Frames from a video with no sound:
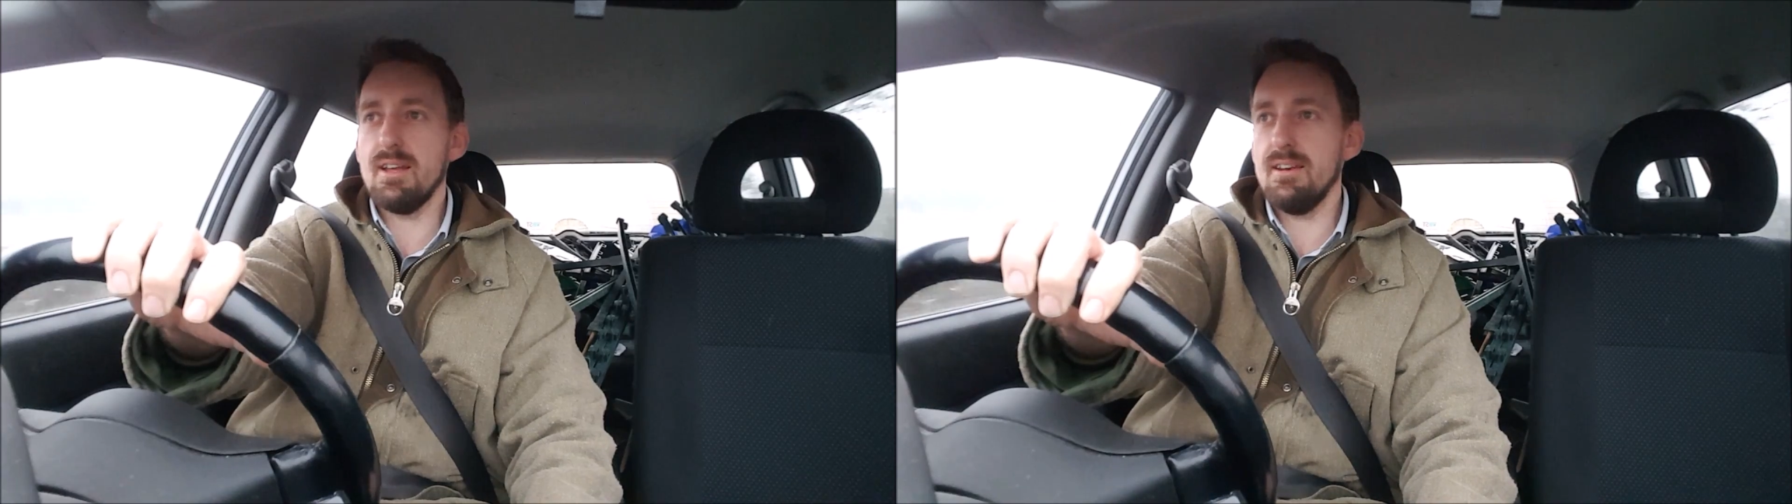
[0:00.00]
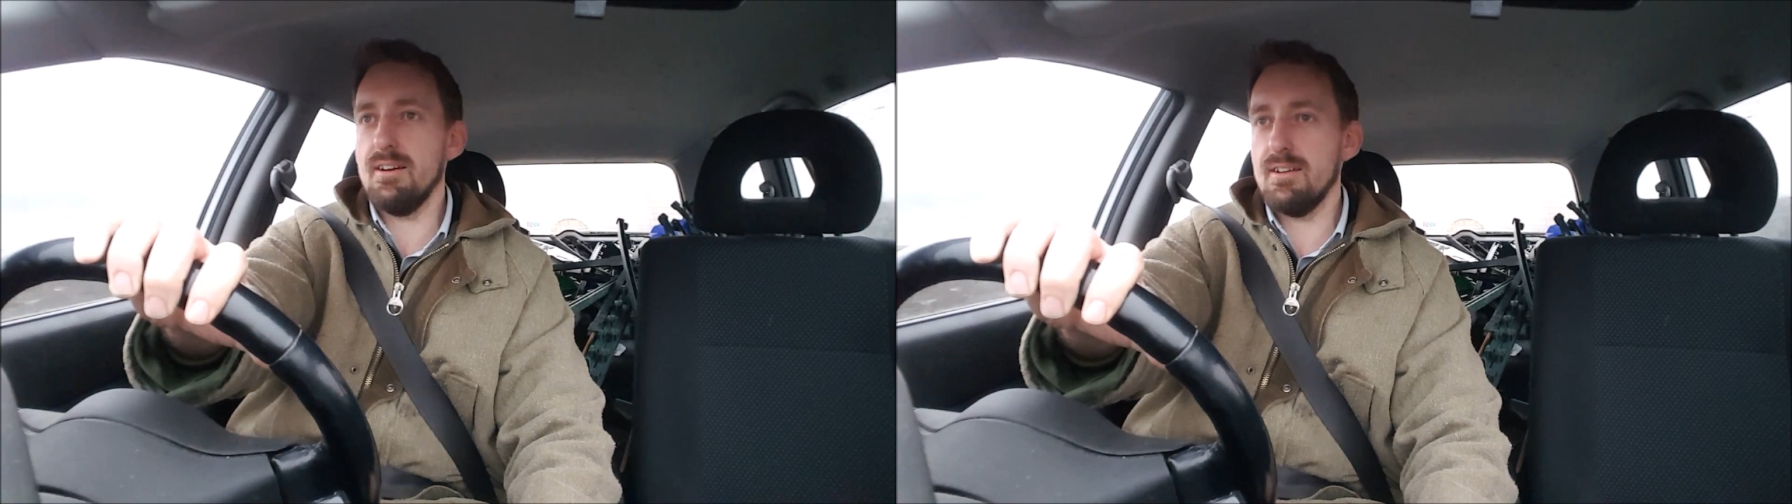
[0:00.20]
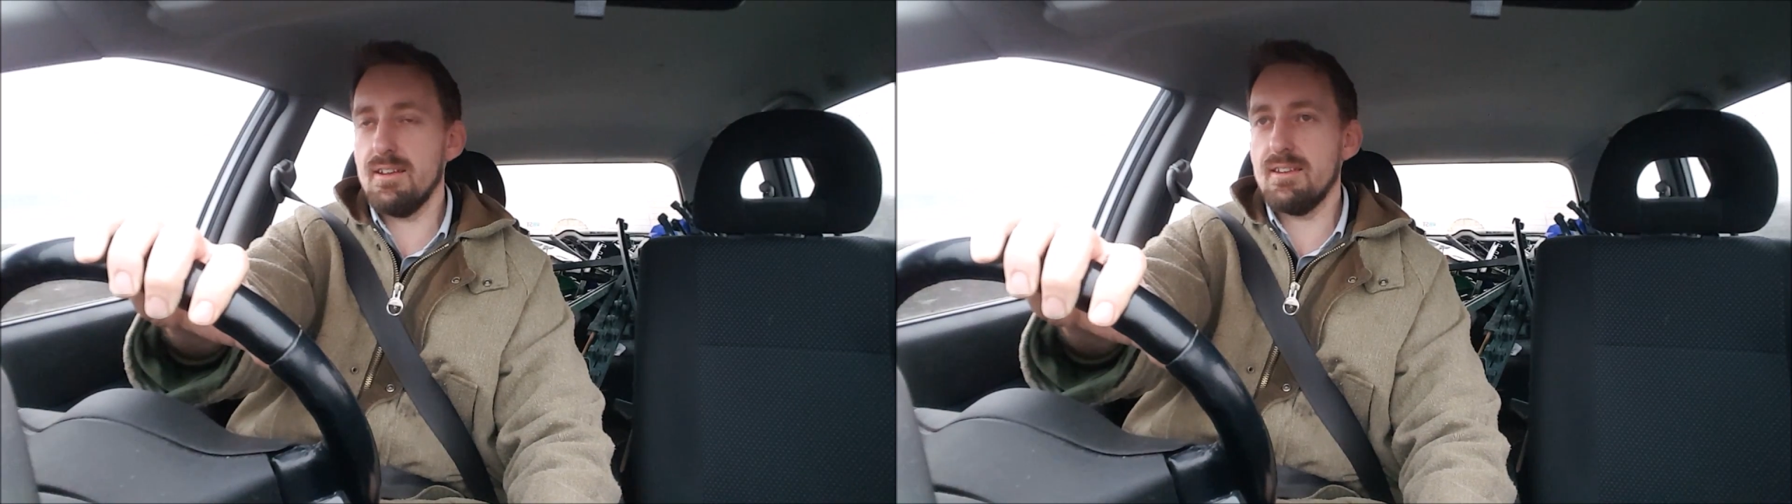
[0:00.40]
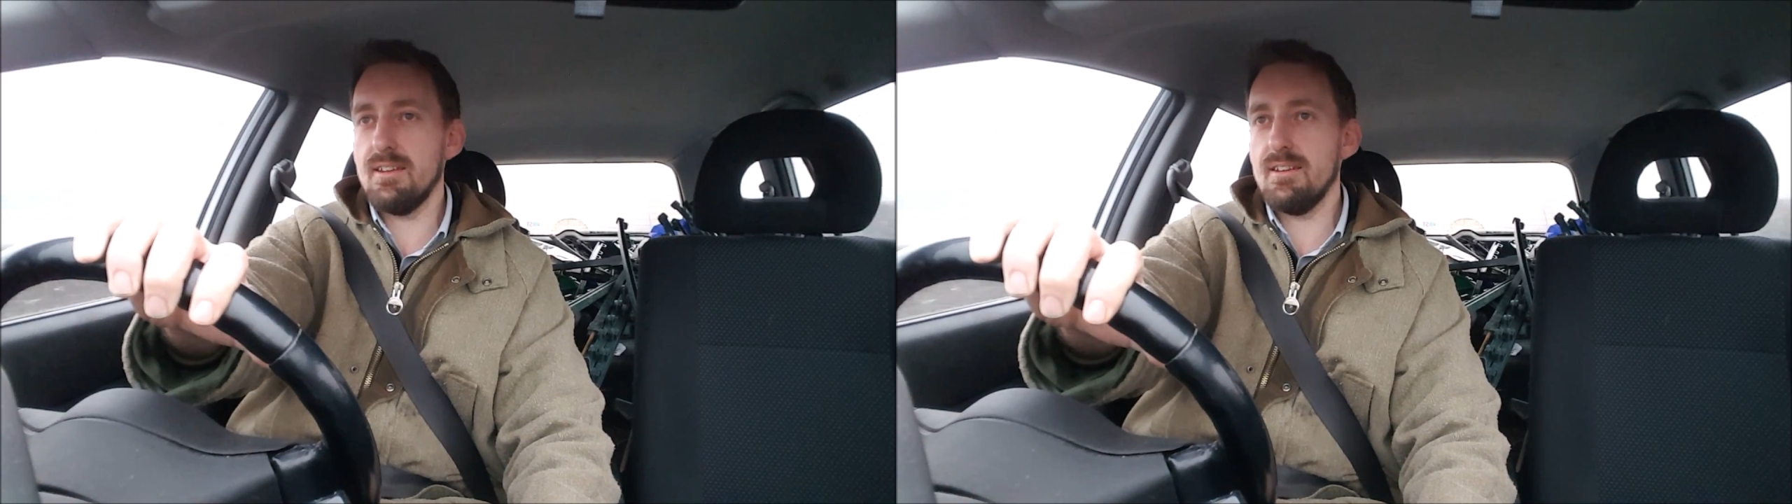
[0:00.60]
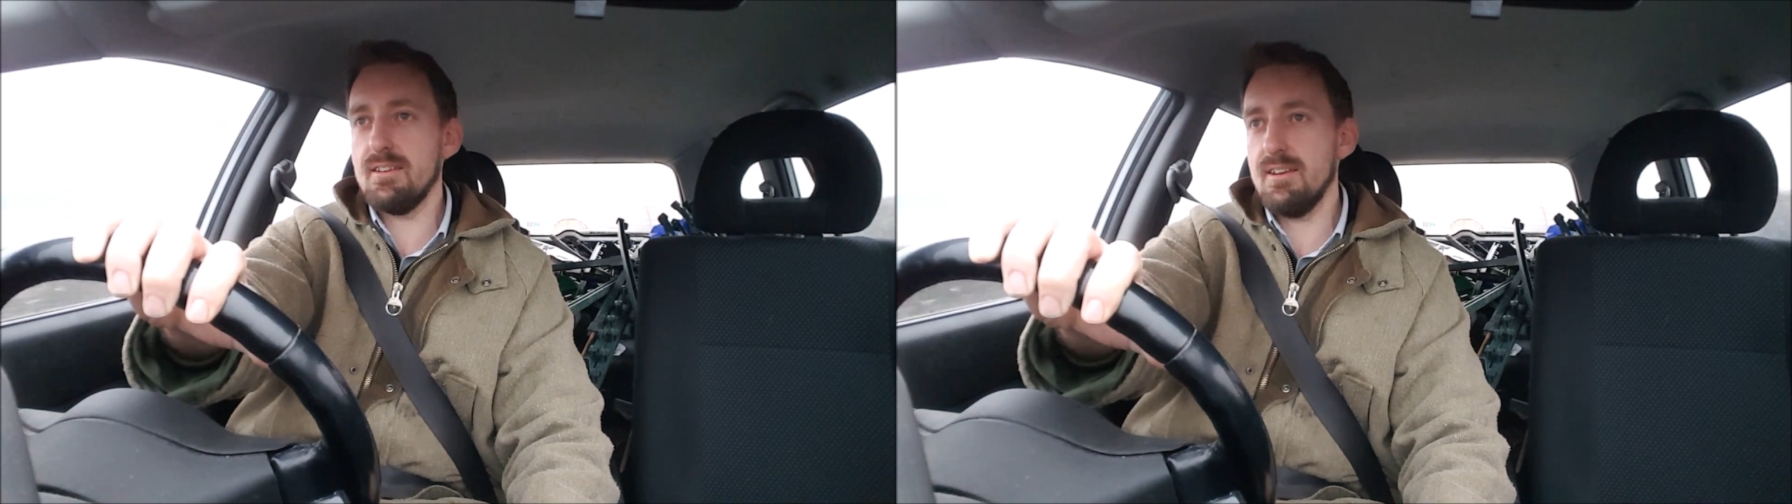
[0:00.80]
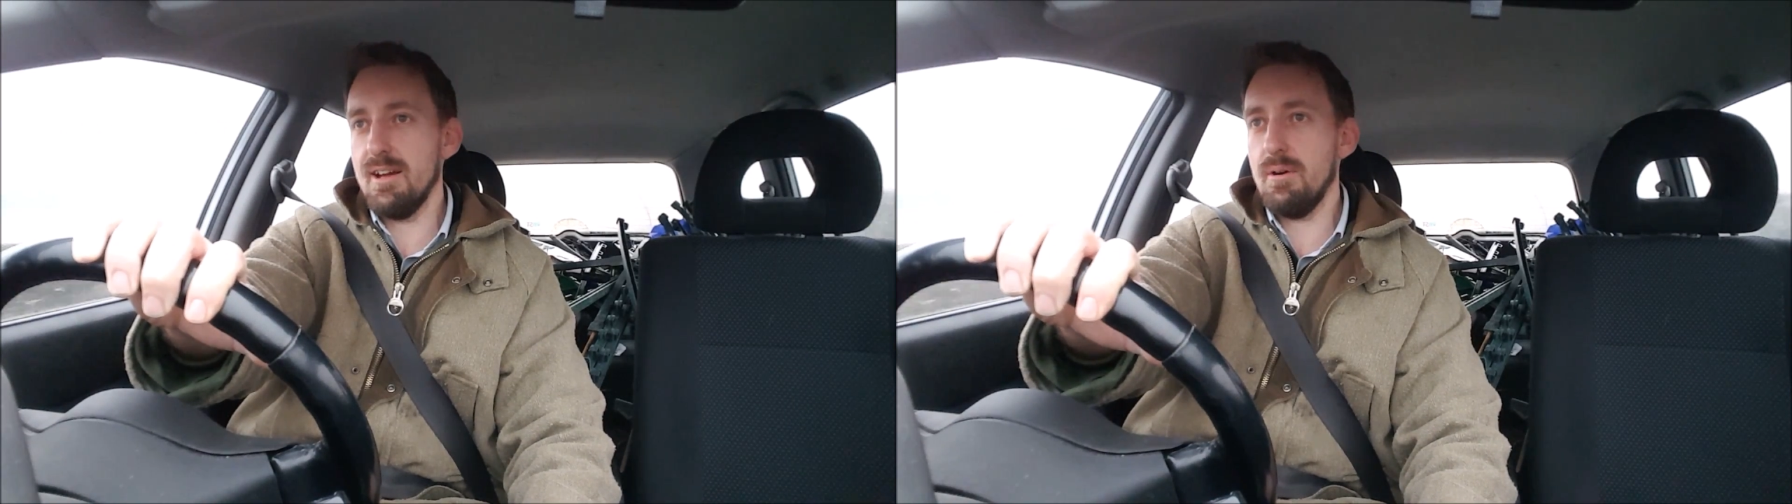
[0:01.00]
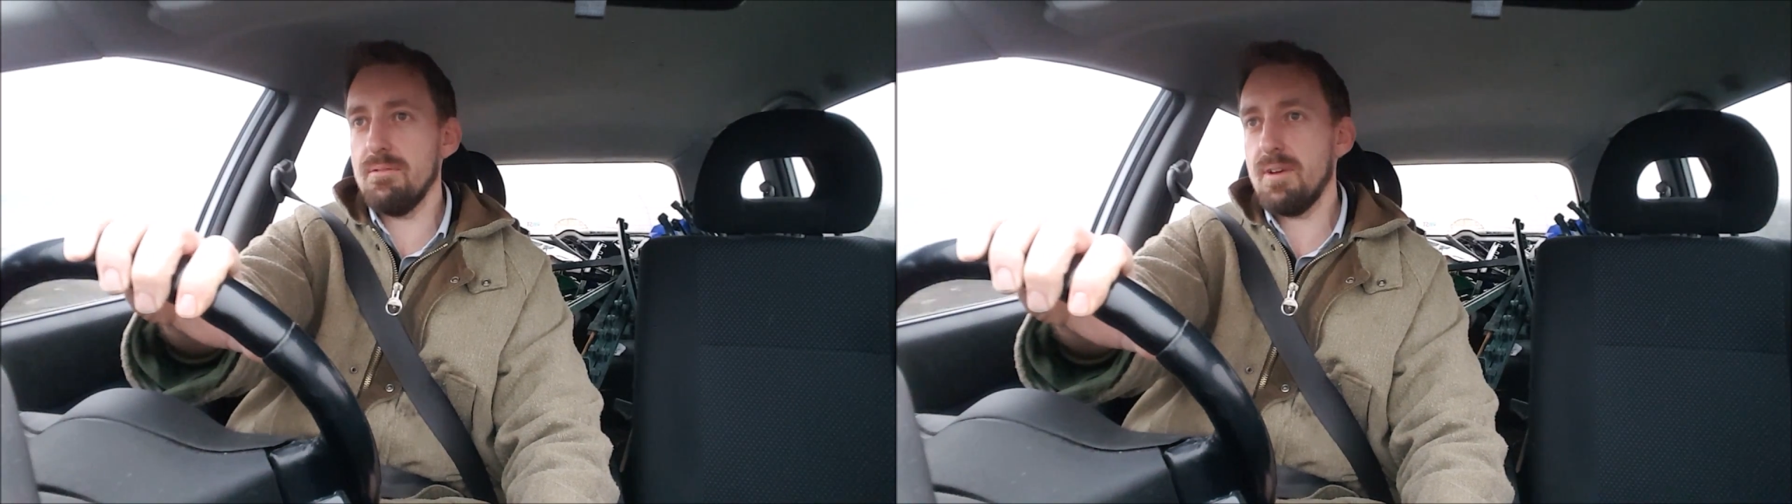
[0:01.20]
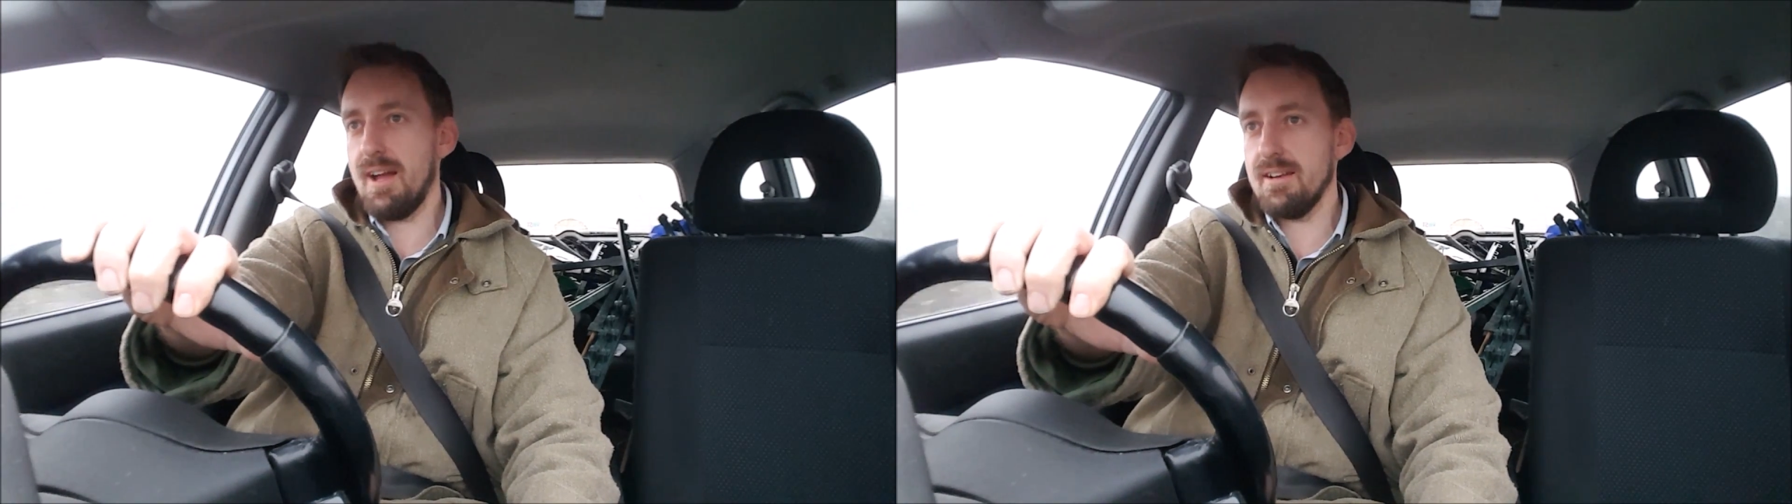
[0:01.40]
And
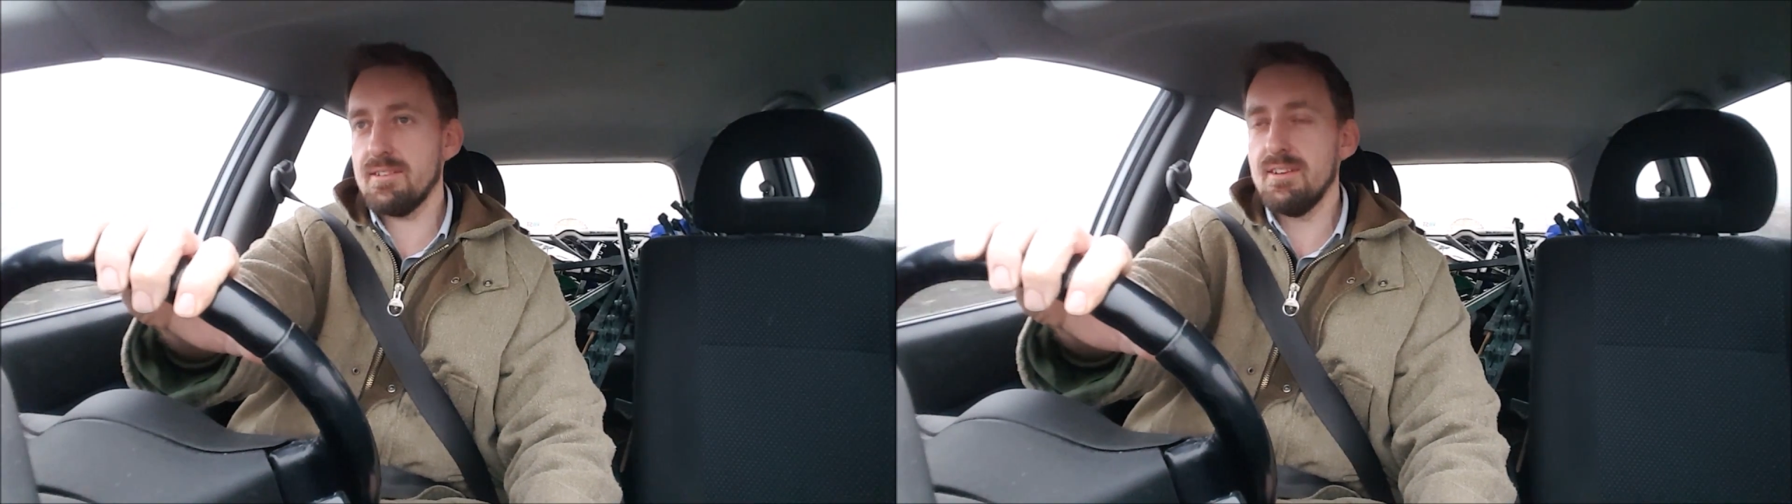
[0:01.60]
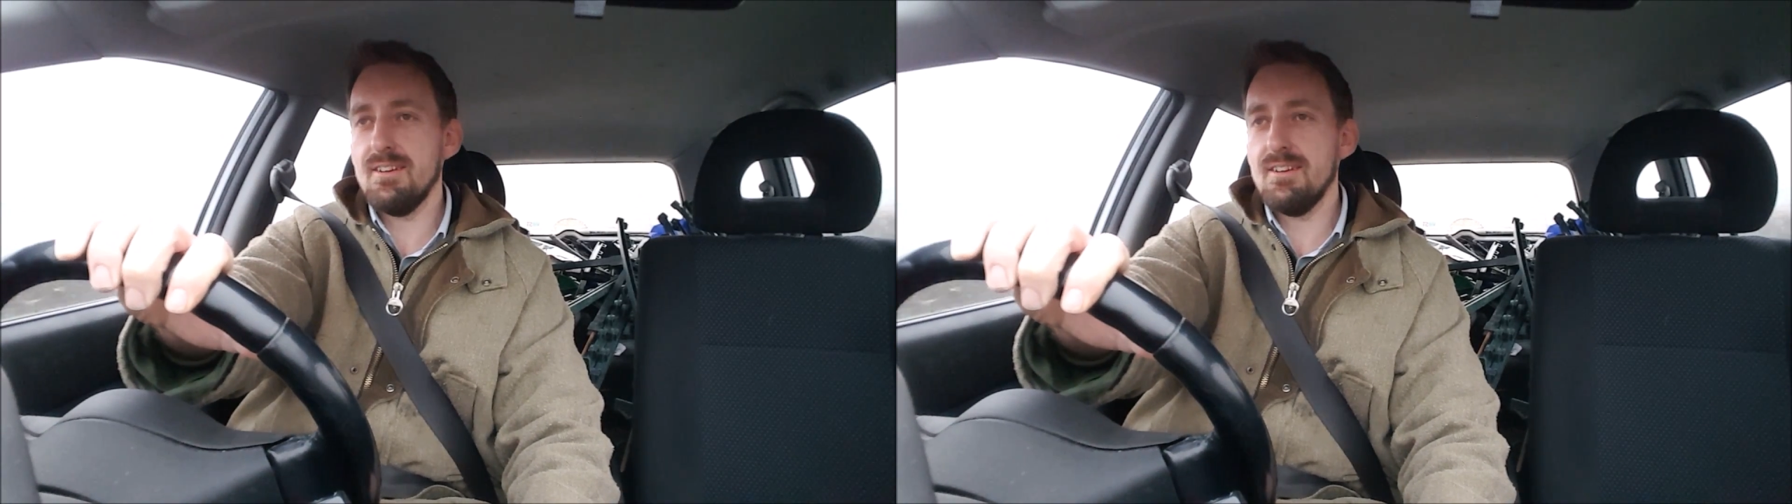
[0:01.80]
I've had